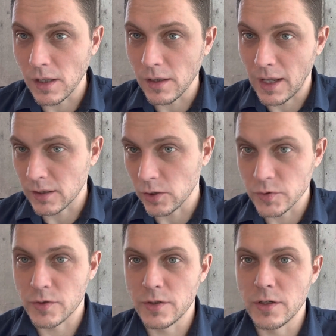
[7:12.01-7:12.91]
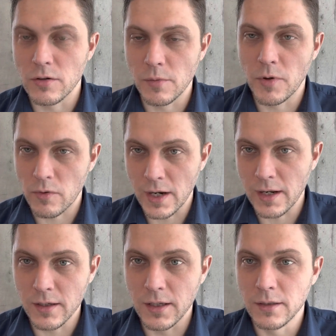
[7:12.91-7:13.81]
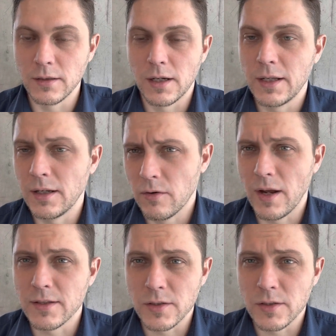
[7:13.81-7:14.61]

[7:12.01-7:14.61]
a lot closer to Europe already in Kaliningrad.